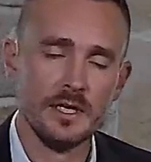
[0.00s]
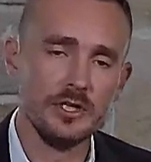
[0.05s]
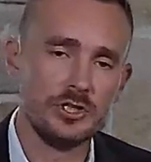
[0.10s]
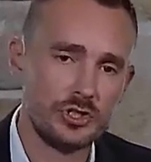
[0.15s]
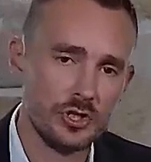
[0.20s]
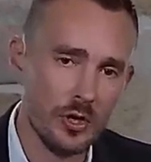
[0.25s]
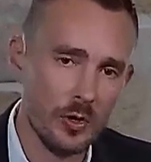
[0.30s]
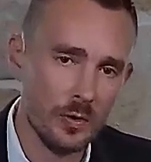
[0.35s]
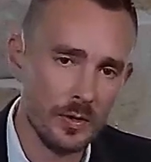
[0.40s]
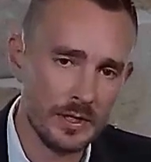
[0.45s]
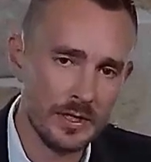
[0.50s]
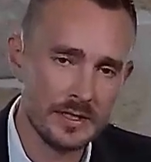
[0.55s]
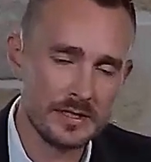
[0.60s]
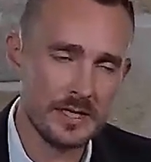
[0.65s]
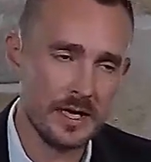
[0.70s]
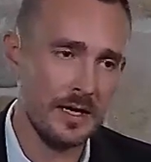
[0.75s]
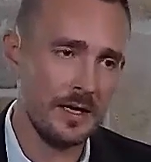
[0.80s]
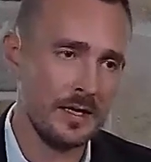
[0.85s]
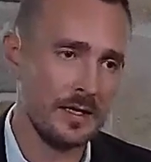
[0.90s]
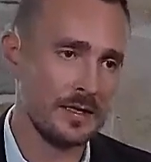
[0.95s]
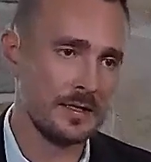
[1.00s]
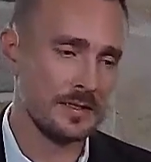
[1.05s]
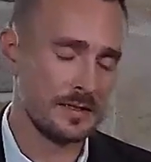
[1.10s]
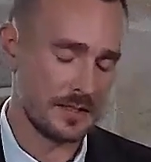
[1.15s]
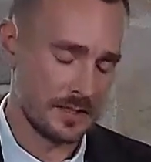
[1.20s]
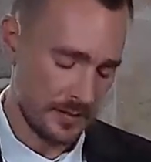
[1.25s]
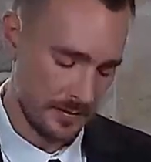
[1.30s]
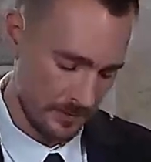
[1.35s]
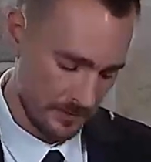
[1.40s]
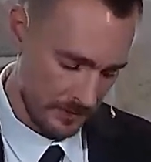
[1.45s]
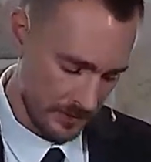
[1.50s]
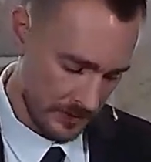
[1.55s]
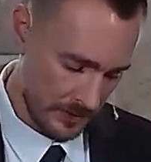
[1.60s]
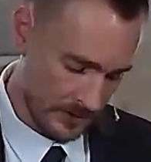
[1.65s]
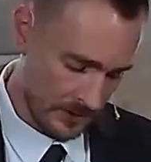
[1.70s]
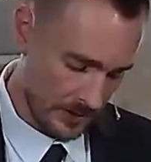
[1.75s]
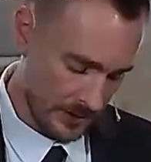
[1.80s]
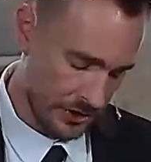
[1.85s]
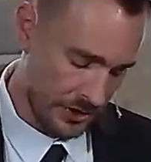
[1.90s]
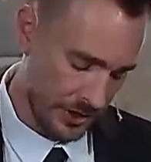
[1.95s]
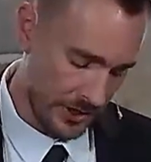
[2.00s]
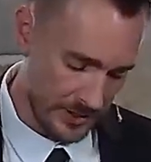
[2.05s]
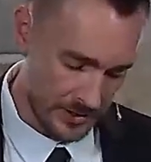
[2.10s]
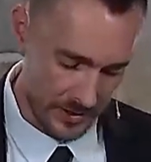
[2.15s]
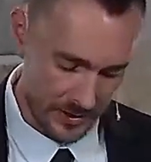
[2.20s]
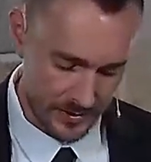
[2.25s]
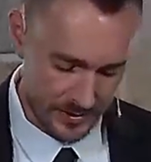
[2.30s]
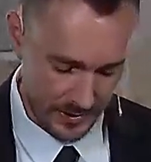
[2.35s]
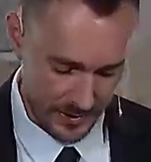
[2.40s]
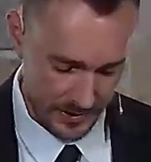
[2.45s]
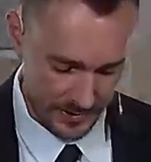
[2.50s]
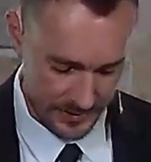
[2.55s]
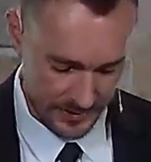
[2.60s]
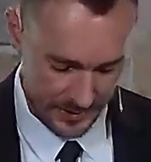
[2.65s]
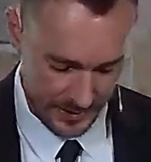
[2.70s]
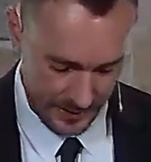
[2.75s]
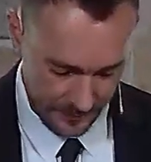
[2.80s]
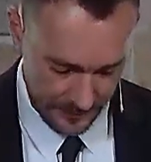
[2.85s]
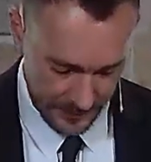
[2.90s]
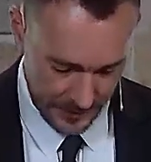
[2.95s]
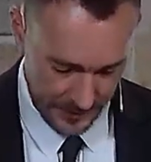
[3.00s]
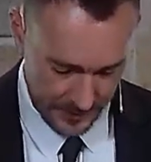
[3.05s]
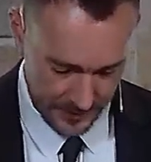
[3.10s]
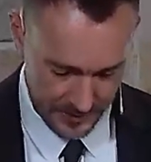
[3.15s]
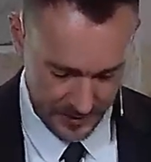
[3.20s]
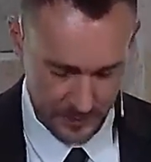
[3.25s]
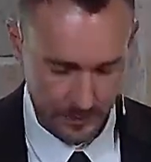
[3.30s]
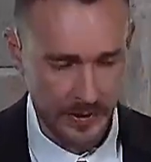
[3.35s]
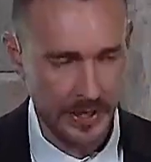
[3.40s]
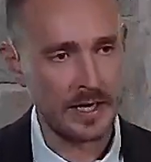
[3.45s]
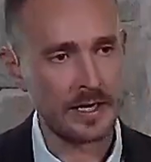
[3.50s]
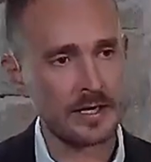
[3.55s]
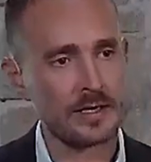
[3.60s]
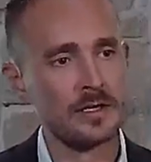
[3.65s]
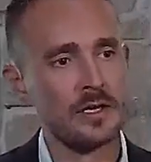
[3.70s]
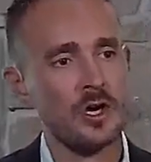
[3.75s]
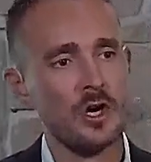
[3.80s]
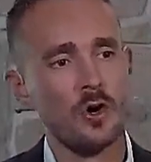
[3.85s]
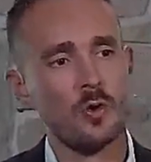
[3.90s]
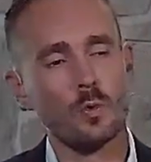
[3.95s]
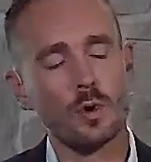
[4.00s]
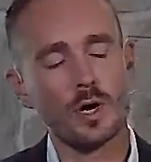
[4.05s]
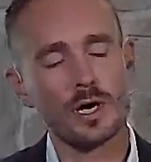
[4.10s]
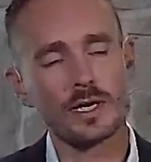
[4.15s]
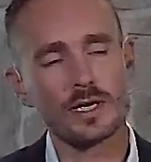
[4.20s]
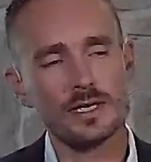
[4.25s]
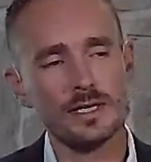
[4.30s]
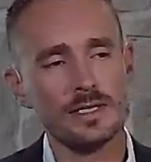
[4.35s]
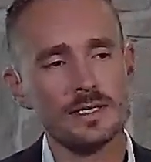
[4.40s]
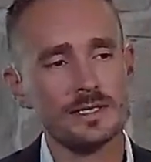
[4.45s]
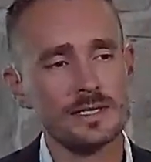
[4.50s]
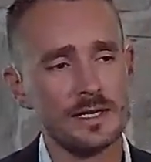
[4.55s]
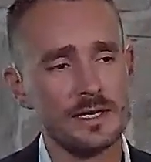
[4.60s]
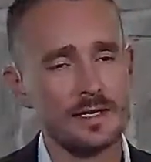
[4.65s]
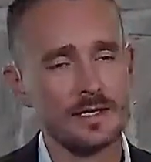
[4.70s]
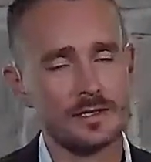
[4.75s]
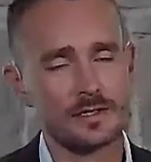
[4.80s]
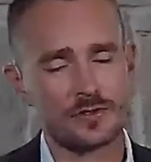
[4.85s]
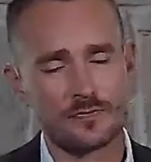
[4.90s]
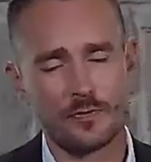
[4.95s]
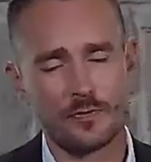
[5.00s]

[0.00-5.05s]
He's showing his hands. Jesus is giving this man what he needs